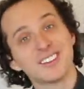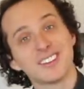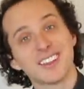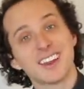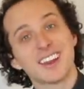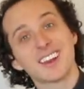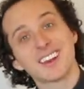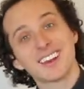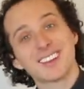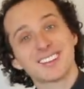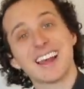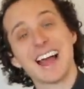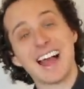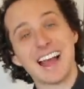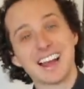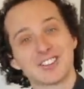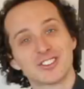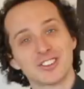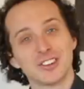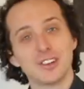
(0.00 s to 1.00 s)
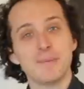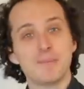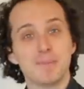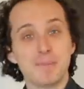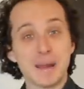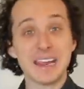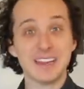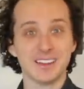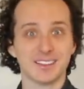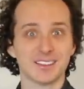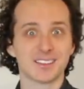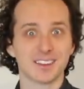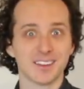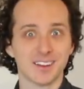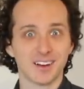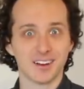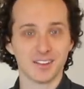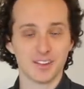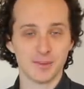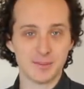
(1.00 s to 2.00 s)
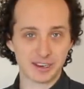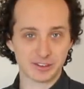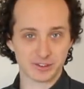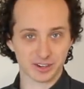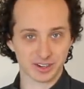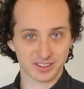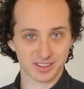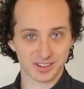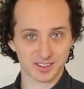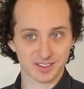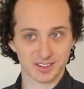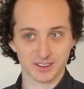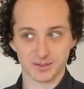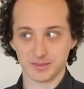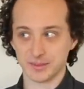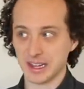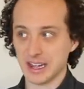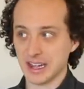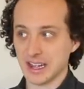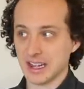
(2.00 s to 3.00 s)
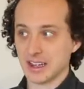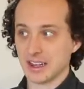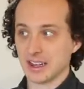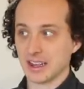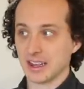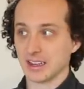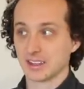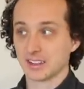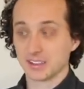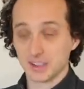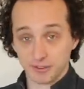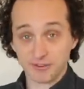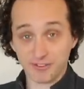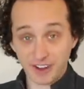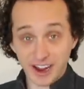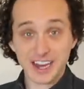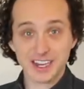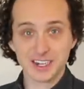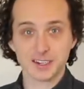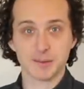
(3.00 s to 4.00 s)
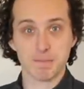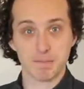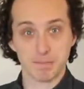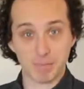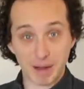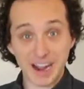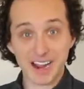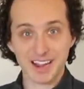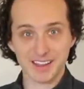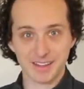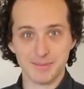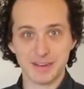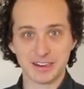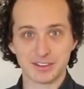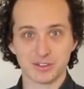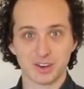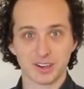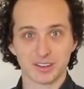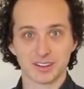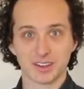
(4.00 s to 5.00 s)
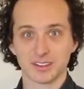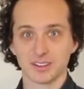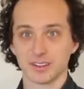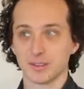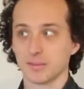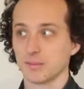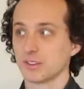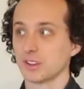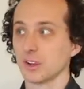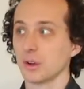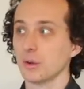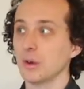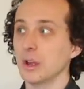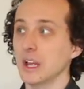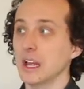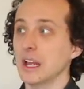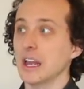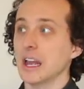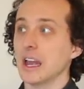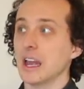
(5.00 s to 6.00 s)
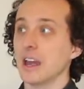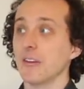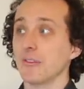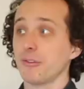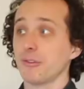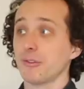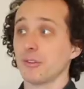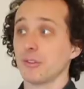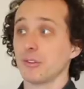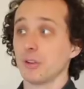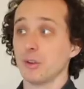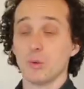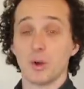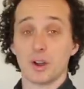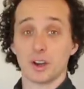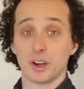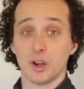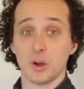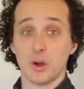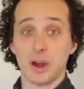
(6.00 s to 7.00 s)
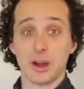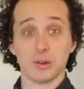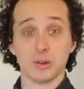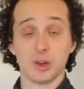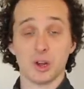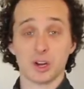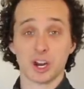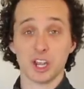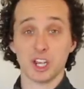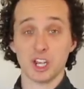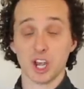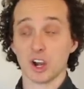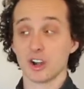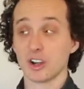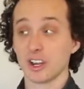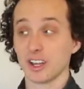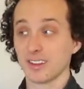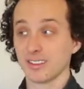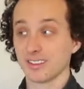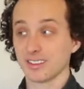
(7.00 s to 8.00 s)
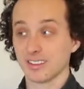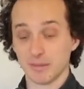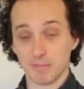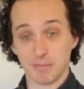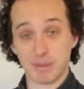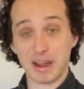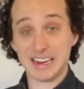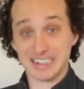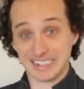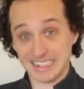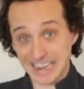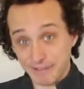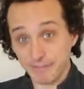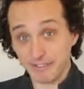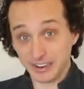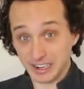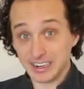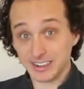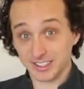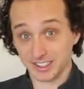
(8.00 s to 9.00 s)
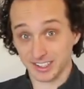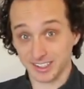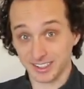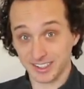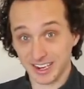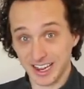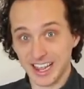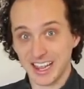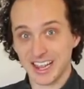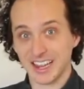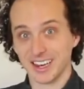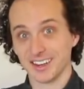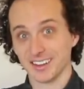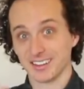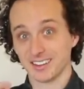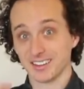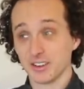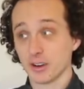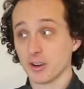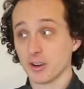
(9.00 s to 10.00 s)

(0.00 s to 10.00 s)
is that it is actually based on the metric system. It's defined by the metric system. So if you want to know how long a yard is, by definition, it is